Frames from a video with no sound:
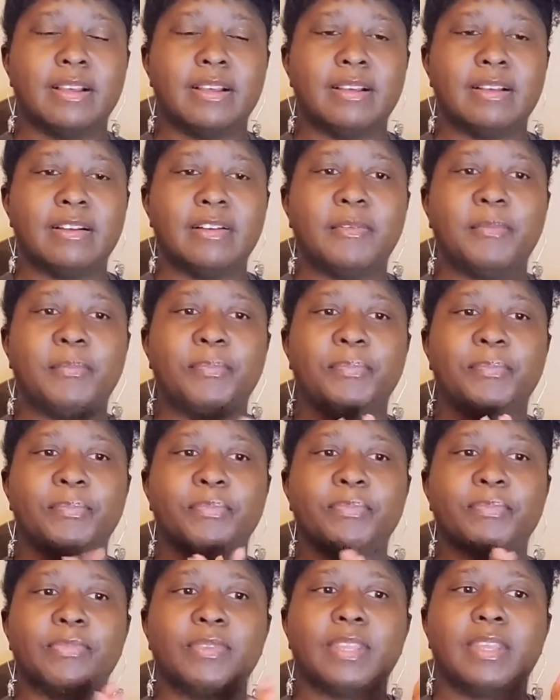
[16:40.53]

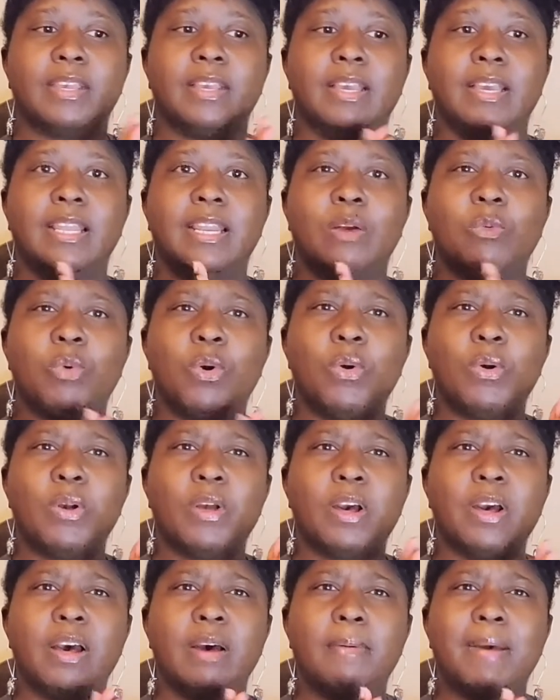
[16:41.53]
And I
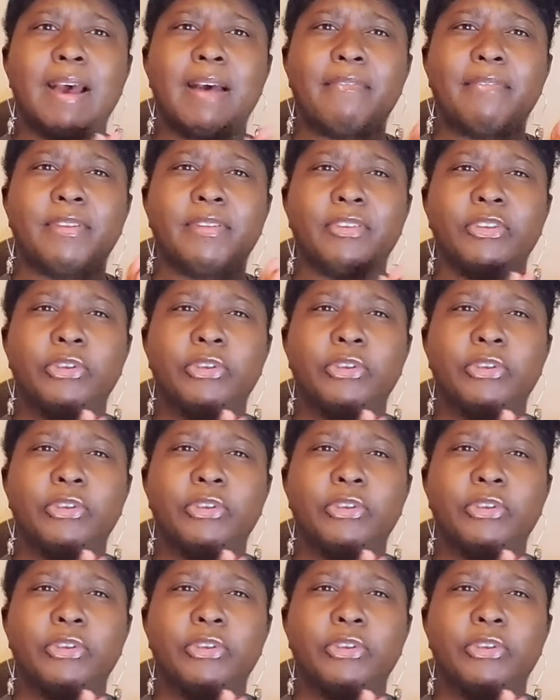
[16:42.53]
woke up after